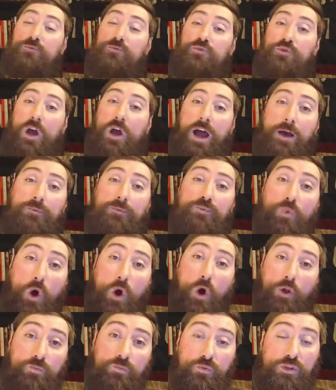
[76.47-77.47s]
uh,
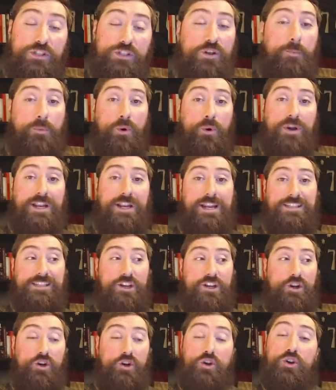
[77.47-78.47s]
Walton was appointed as
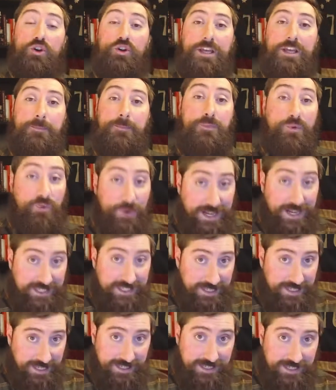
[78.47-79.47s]
an early
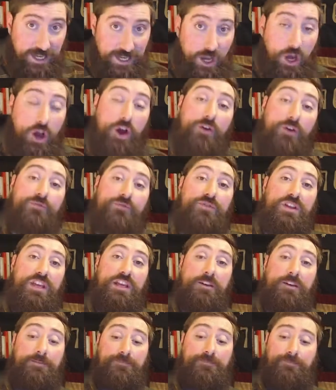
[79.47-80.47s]
president of
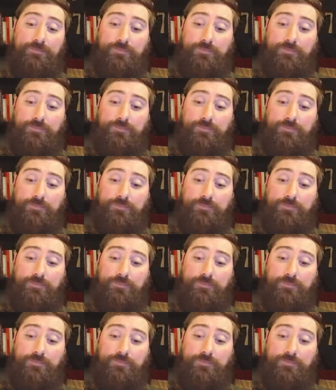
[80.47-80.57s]
the